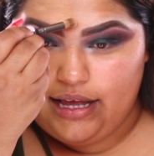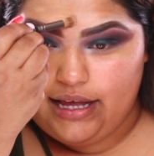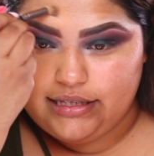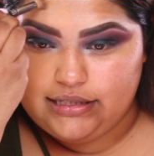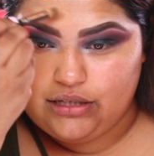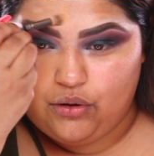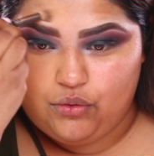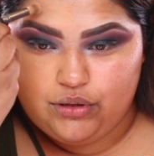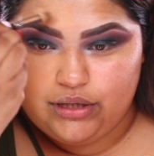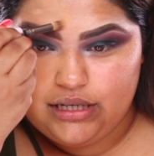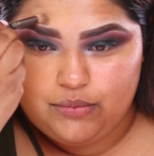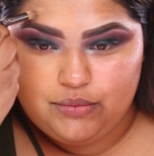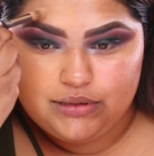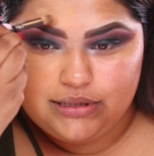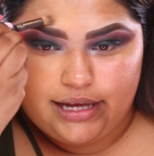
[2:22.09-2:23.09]
It's the only
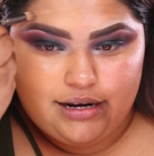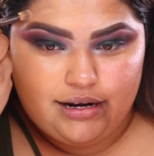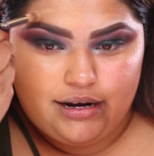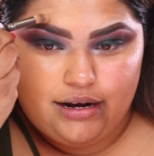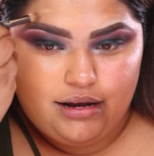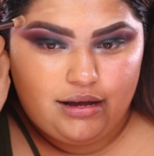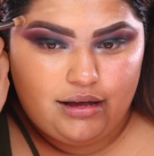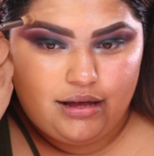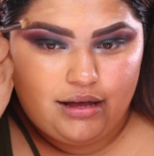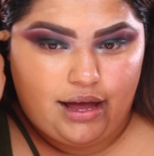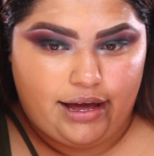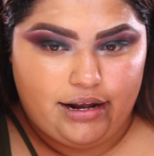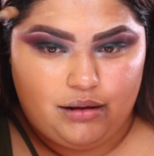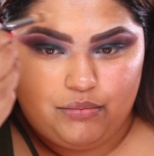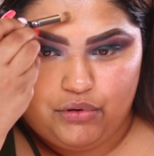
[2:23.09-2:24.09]
double-sided
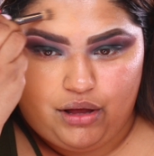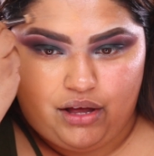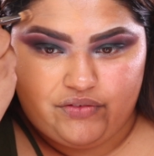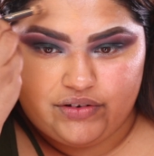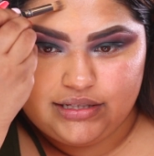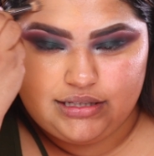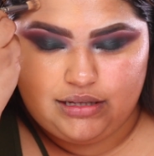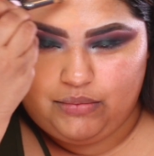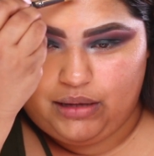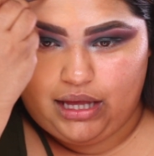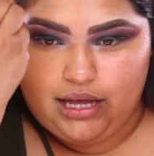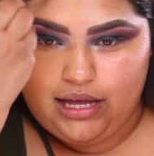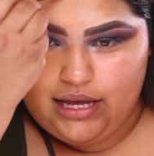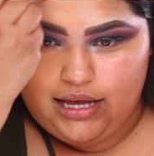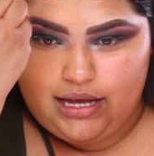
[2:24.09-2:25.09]
item you'll ever see
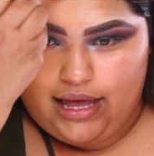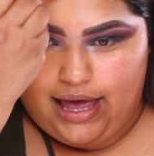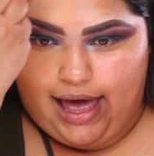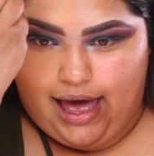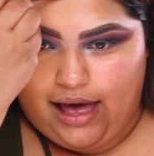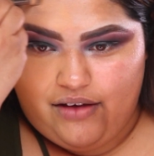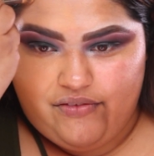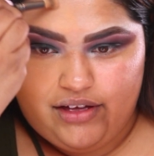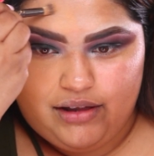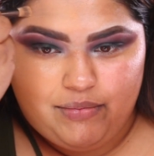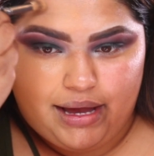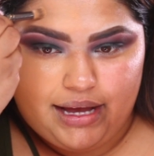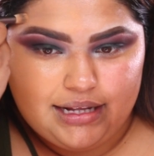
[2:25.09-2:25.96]
me have in my